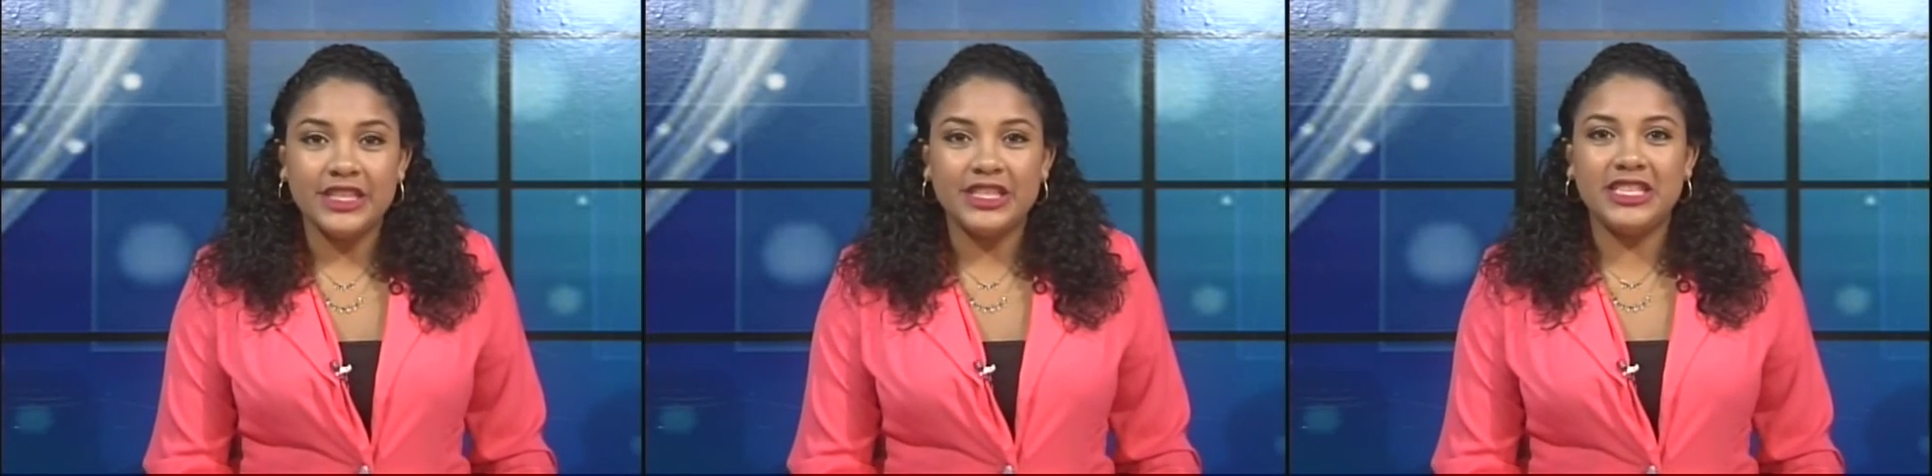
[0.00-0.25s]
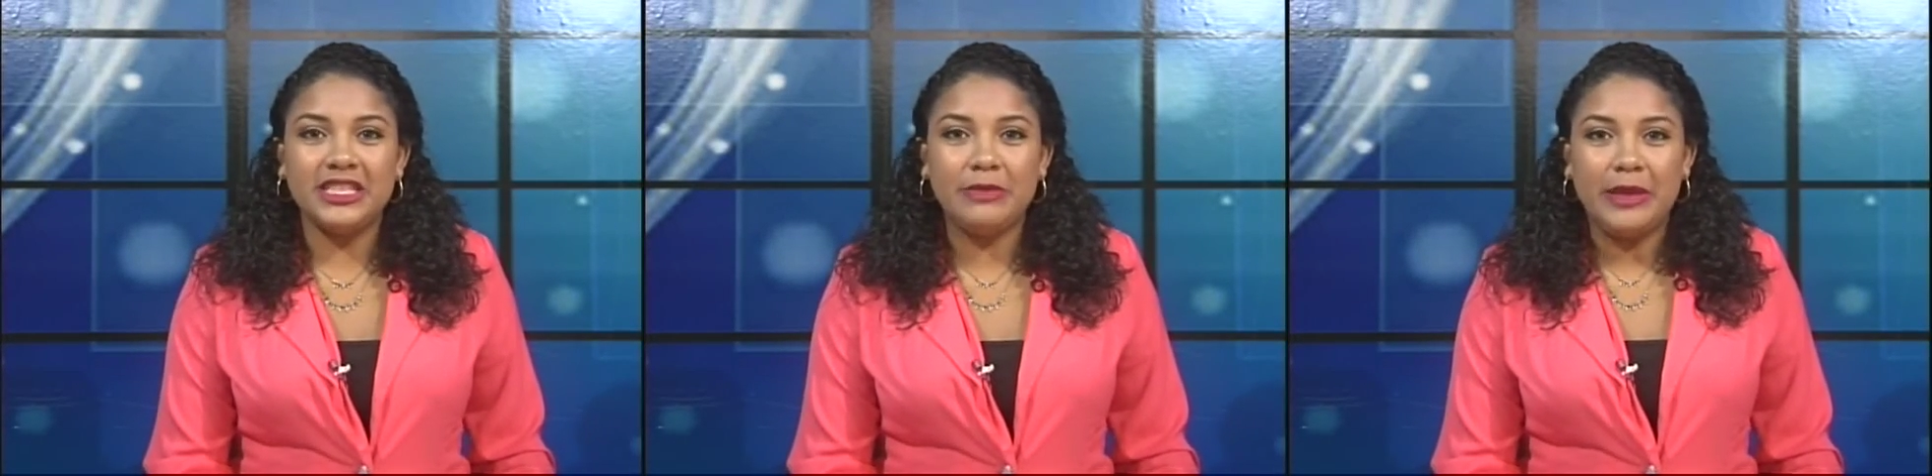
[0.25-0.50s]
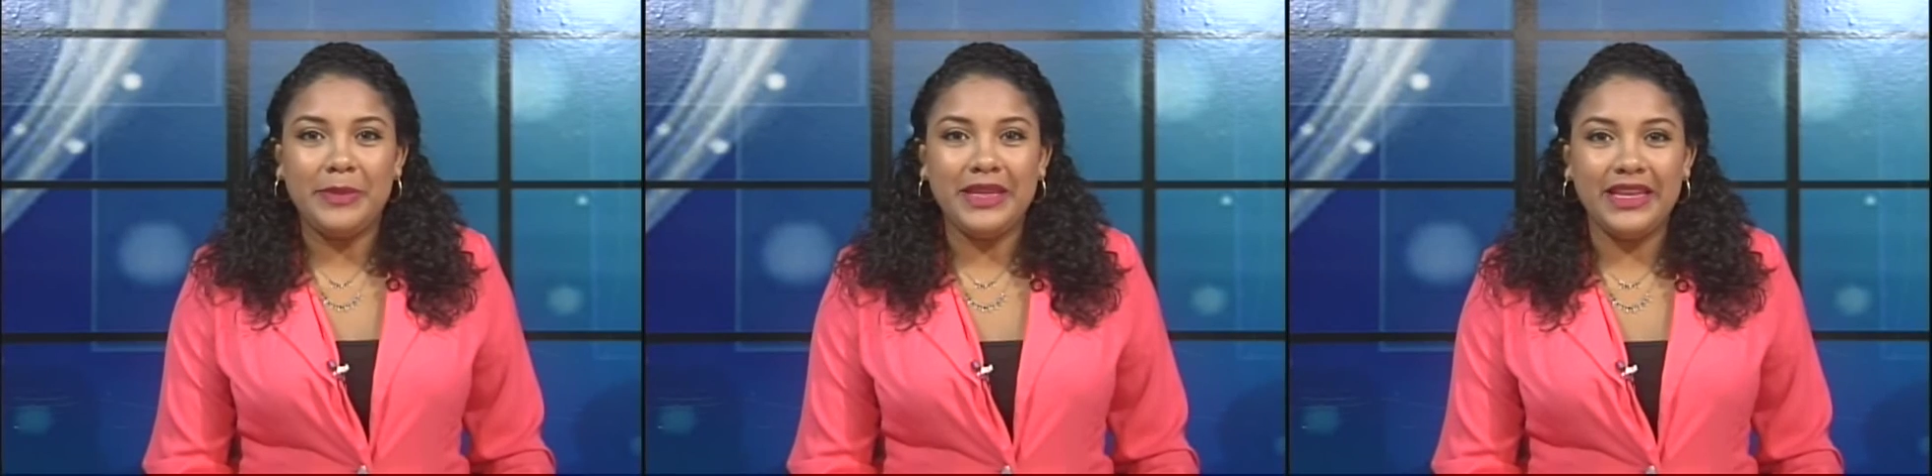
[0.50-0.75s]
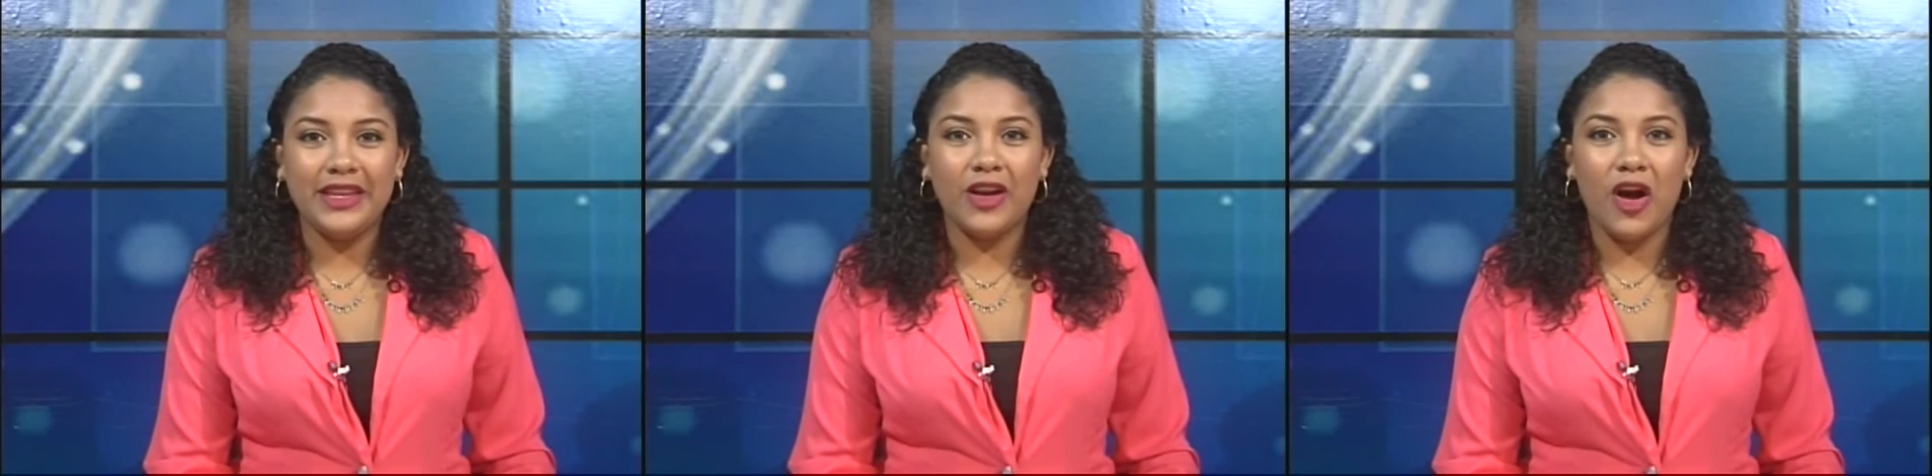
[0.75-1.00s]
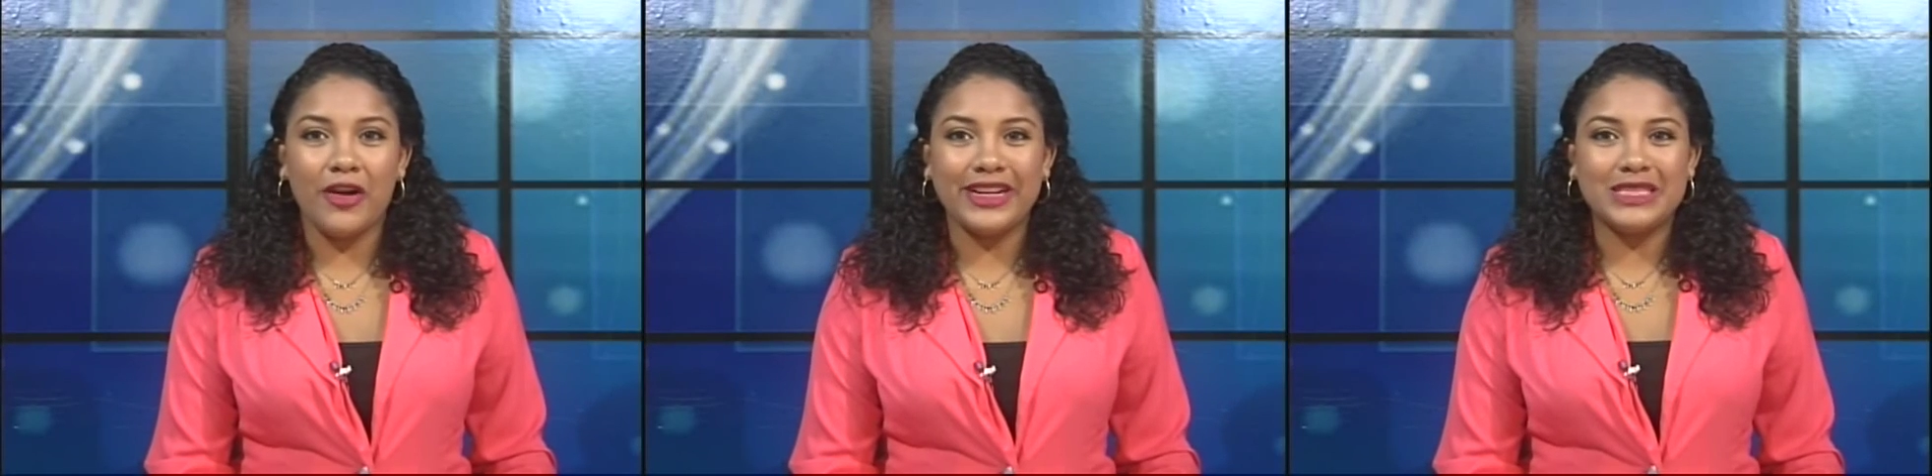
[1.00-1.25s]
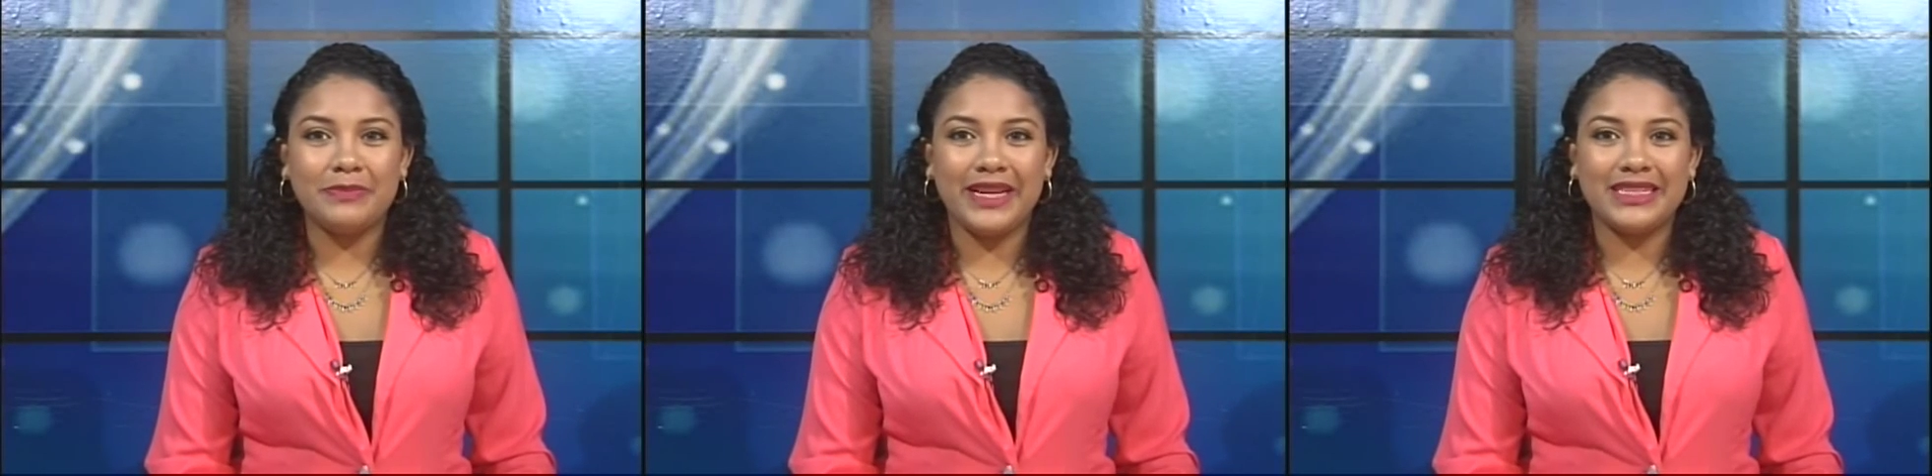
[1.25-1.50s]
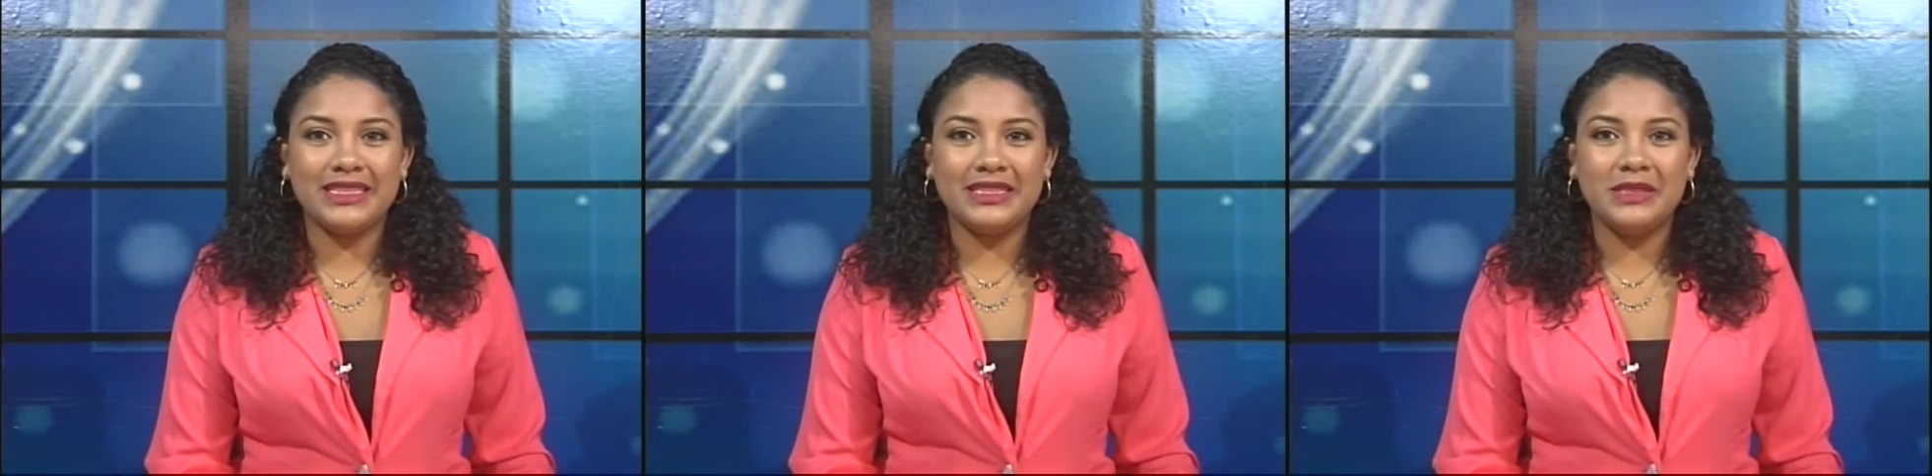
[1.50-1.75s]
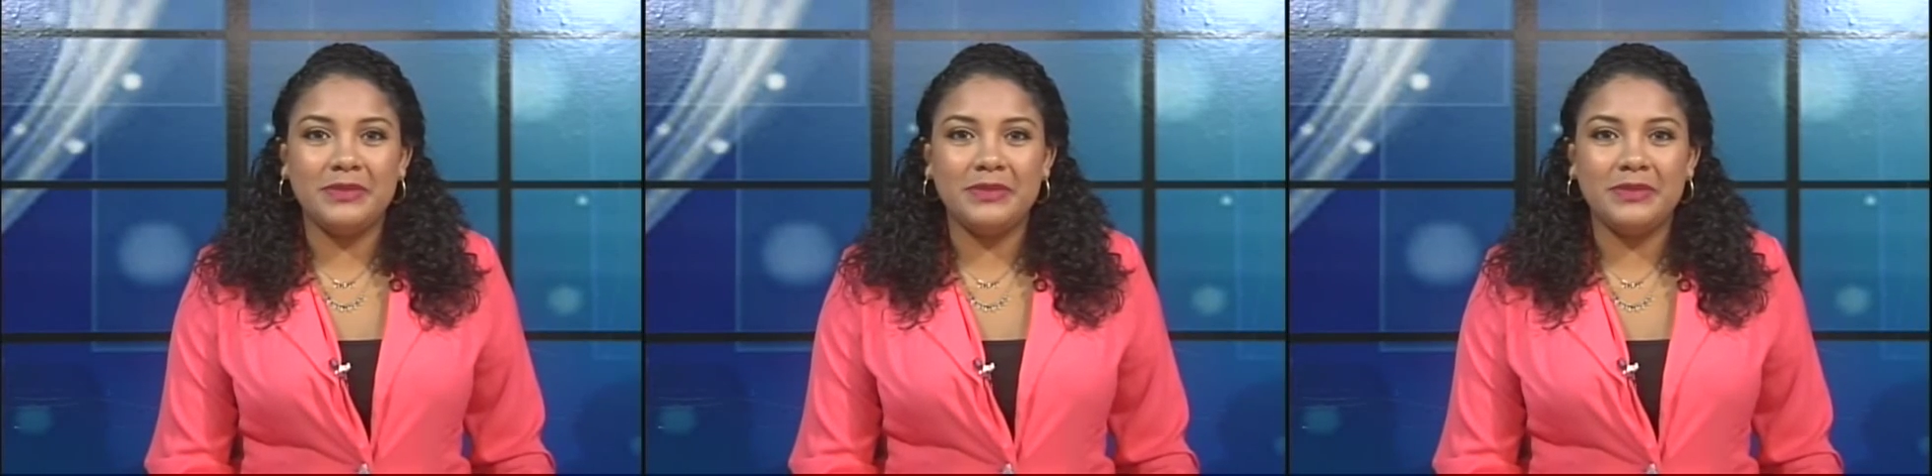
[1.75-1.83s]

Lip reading: She and baby Nina are expected